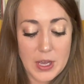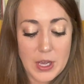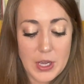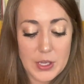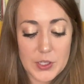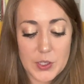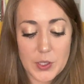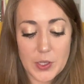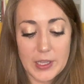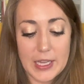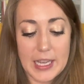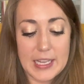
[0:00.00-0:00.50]

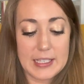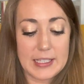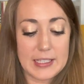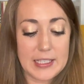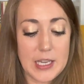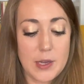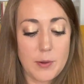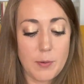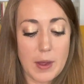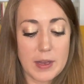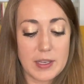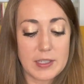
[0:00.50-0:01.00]
So let's
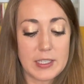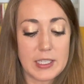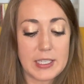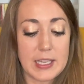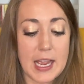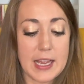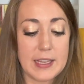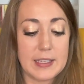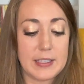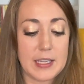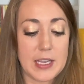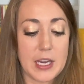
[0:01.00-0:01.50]
see what it
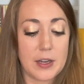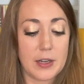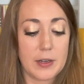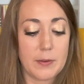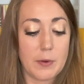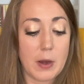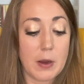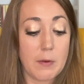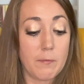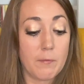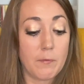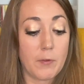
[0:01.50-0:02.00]
says here
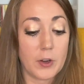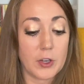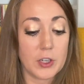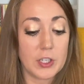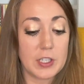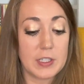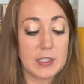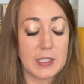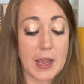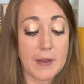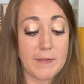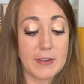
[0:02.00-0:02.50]
in verse
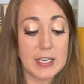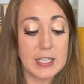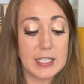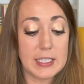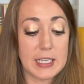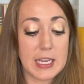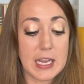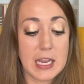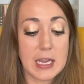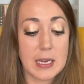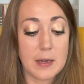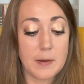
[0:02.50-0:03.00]

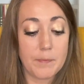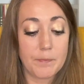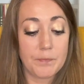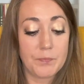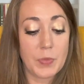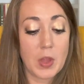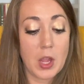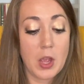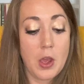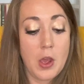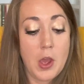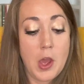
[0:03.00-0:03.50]
seventeen.
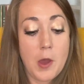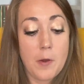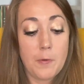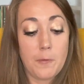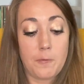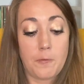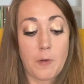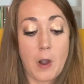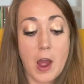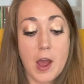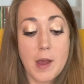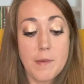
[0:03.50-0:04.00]

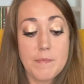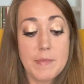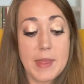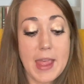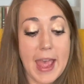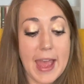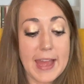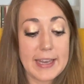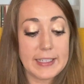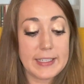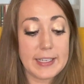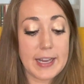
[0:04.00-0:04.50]
From
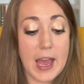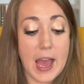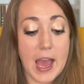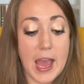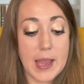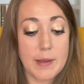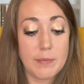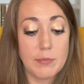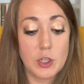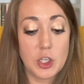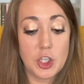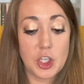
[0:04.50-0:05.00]
that
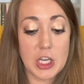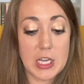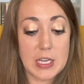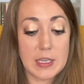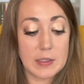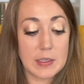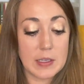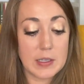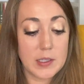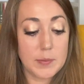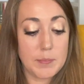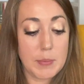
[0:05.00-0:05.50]
time,
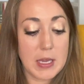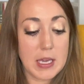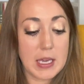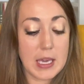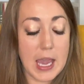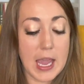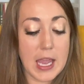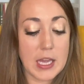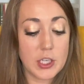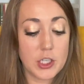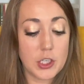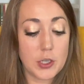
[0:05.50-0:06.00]
Jesus
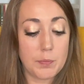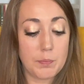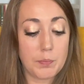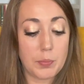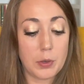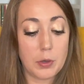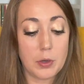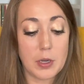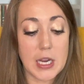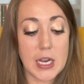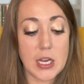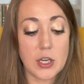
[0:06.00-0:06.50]
began to
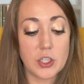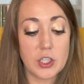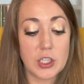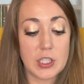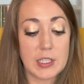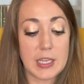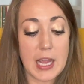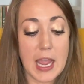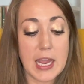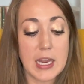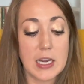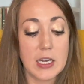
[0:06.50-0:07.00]
preach,
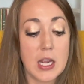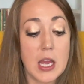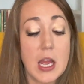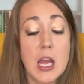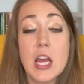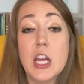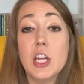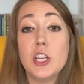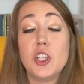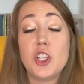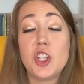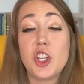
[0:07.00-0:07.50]
saying,
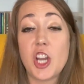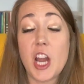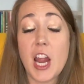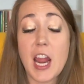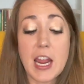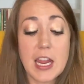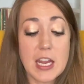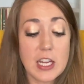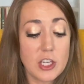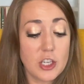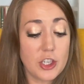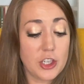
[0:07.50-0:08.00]

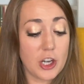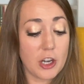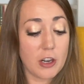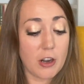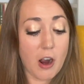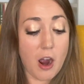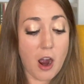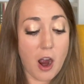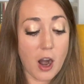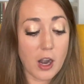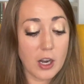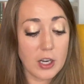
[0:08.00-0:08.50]
change your
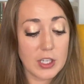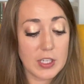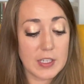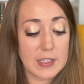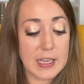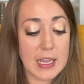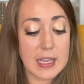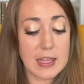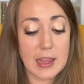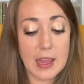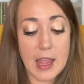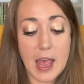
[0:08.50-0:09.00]
hearts
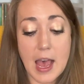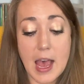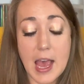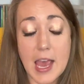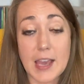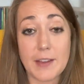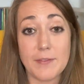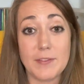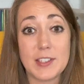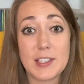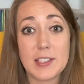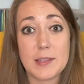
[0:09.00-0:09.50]
and
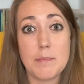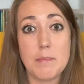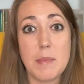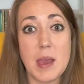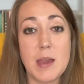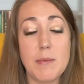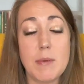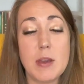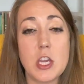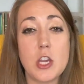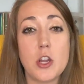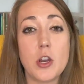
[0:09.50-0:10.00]
lives.
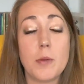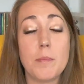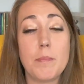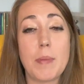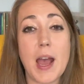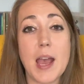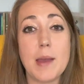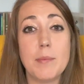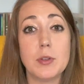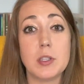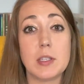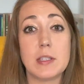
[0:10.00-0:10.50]
Maybe your
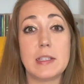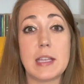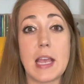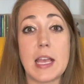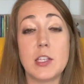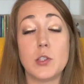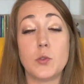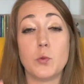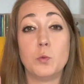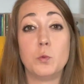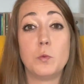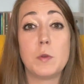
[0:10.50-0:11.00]
Bible
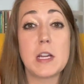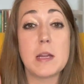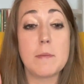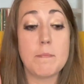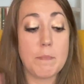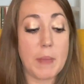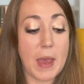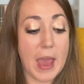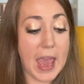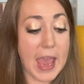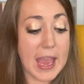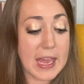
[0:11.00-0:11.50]
says,
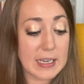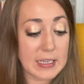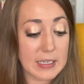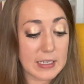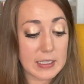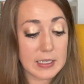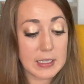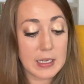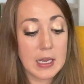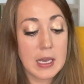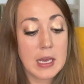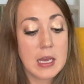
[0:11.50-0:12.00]

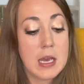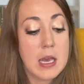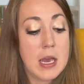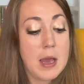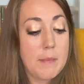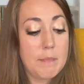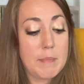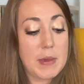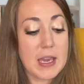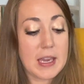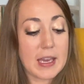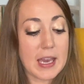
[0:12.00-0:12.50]
repent,
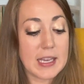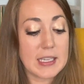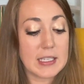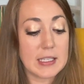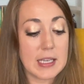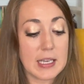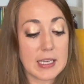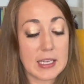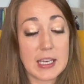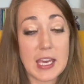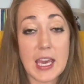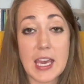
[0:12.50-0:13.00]
because
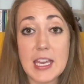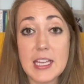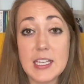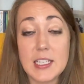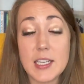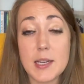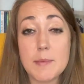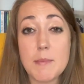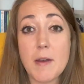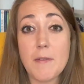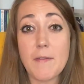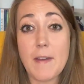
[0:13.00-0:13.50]
the
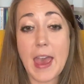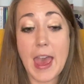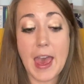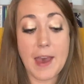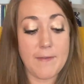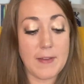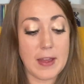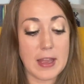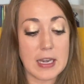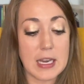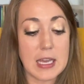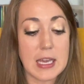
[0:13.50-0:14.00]
kingdom of
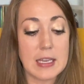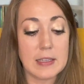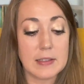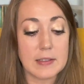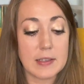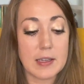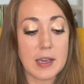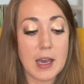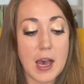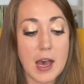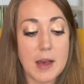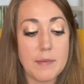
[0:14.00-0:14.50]
heaven is
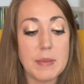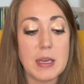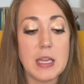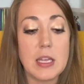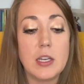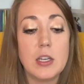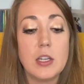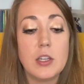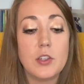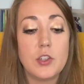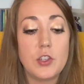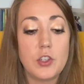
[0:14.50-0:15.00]

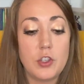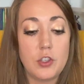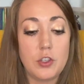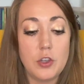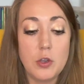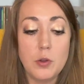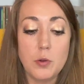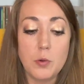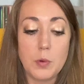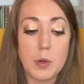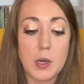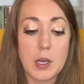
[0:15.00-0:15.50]
coming
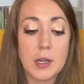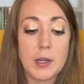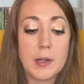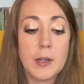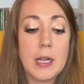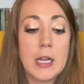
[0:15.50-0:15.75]
soon.